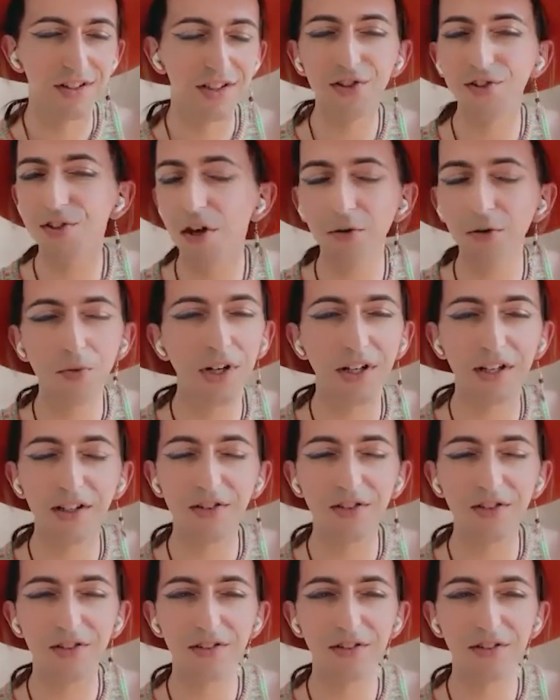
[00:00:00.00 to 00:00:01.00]
you don't want
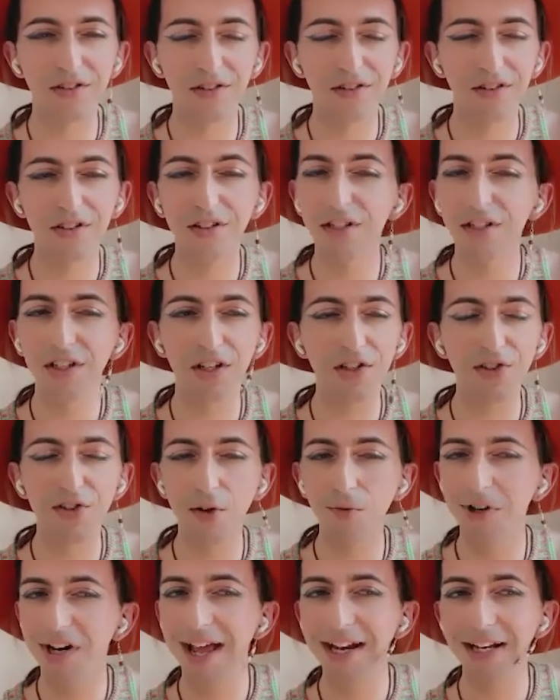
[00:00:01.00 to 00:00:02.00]
to, you
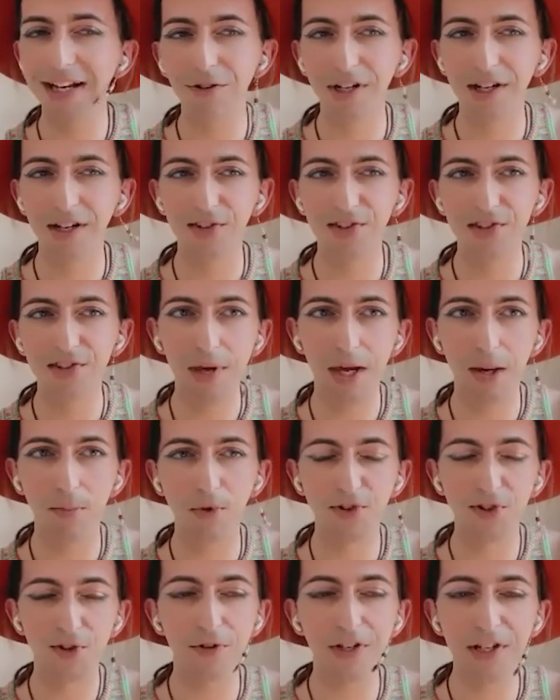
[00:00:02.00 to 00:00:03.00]
don't want anyone else to be
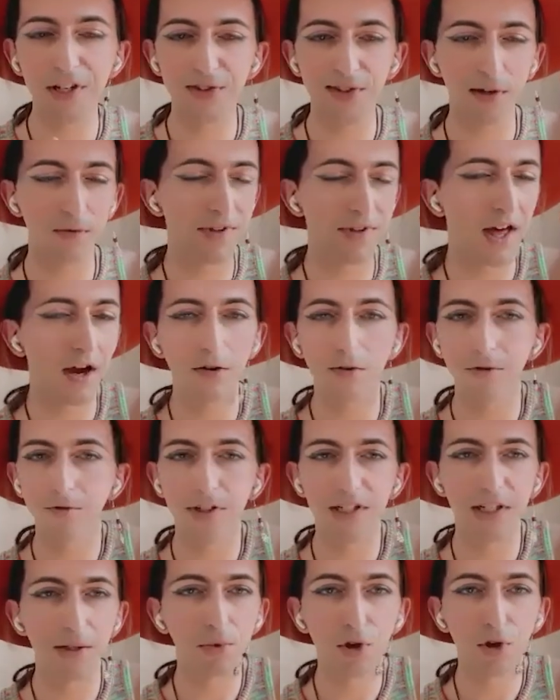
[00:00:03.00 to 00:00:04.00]
able to reuse it without
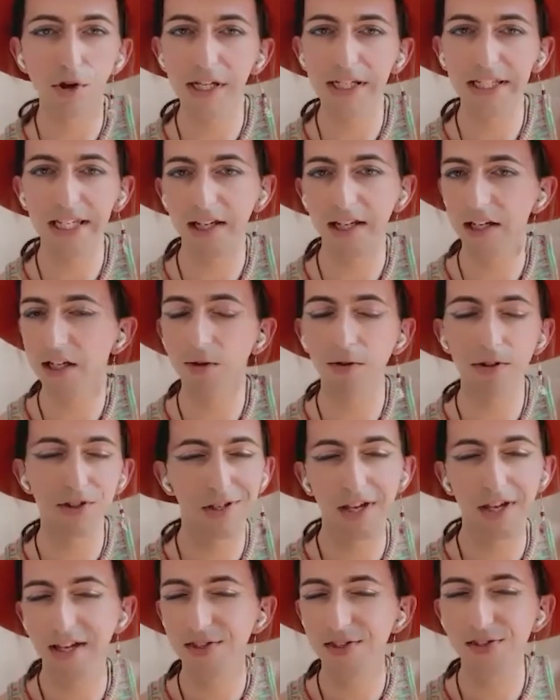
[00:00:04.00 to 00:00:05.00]
redeploying it, in
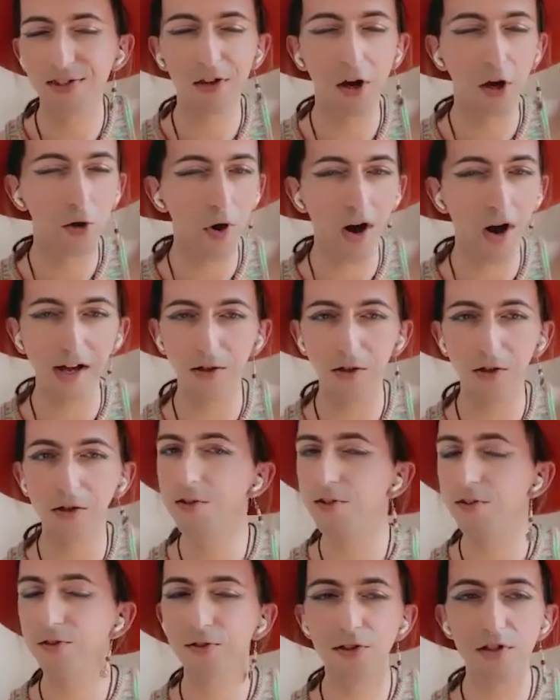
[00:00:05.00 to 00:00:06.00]
which case, go
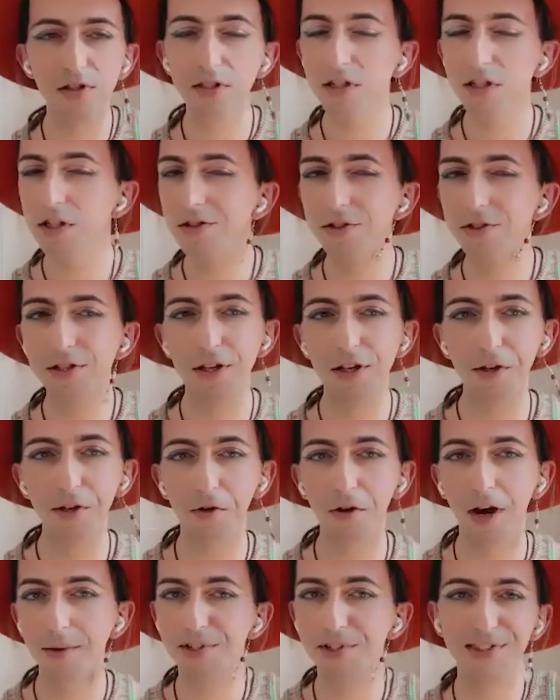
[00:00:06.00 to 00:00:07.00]
wild, you do
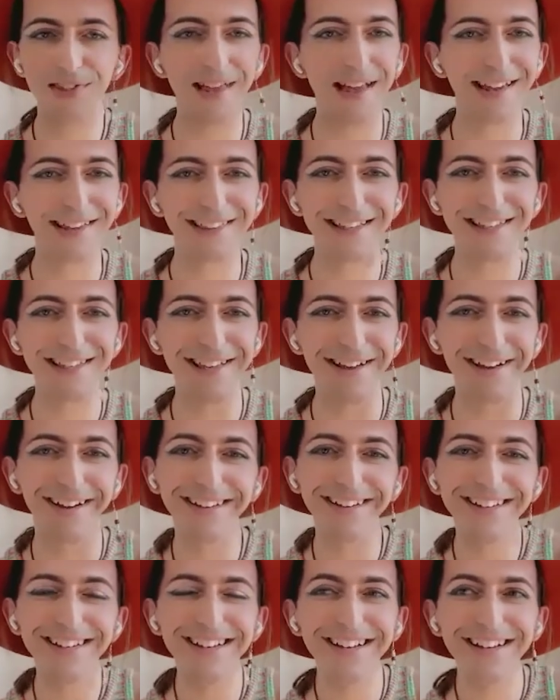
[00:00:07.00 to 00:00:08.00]
you. I'm just saying these
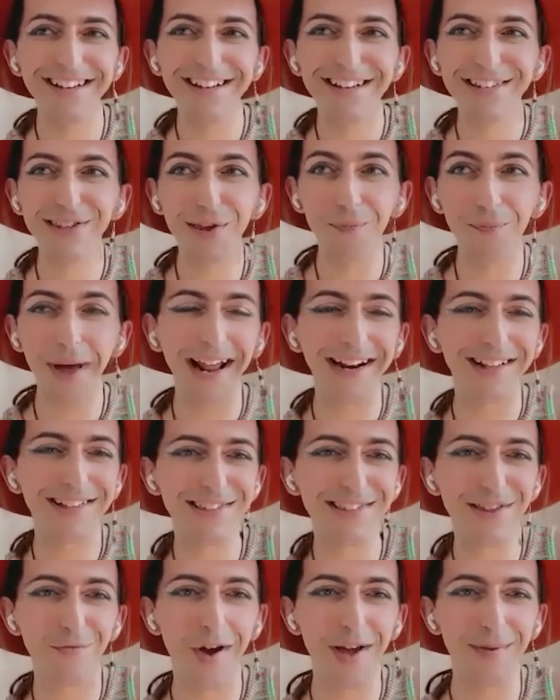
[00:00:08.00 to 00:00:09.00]
are some
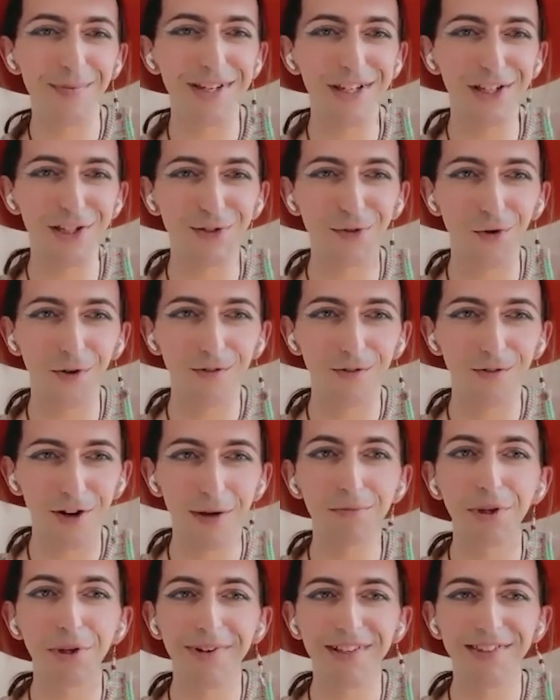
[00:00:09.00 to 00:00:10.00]
patterns that might be useful if you're
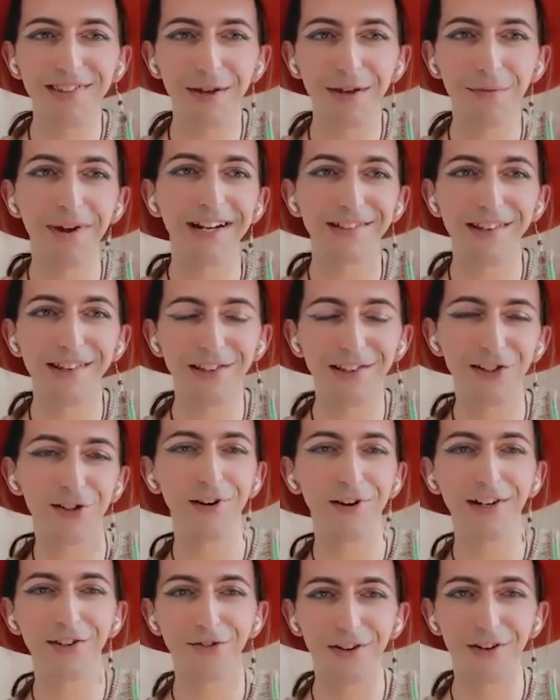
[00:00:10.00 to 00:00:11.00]
implementing a metadata
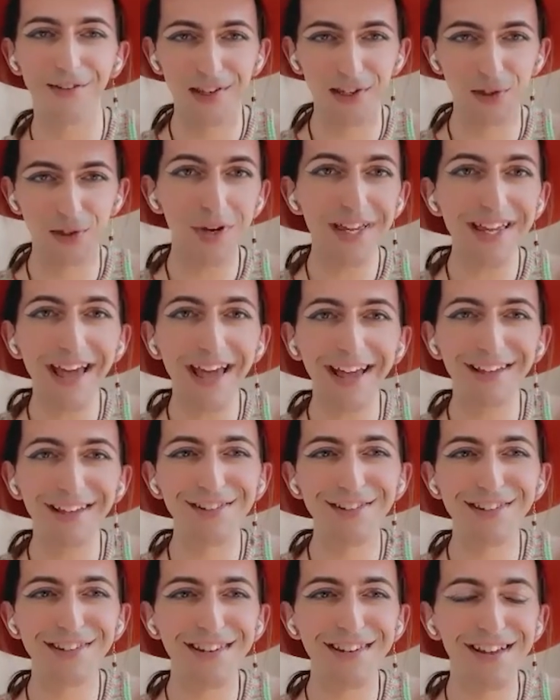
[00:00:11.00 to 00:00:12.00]
renderer this
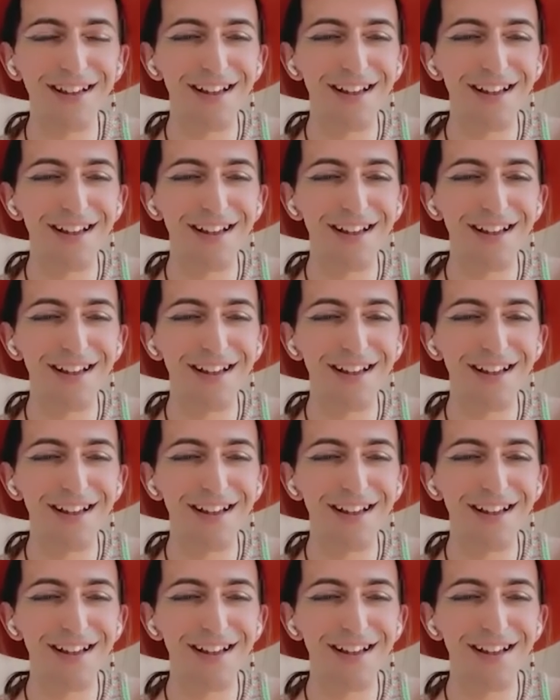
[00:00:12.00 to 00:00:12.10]
weekend,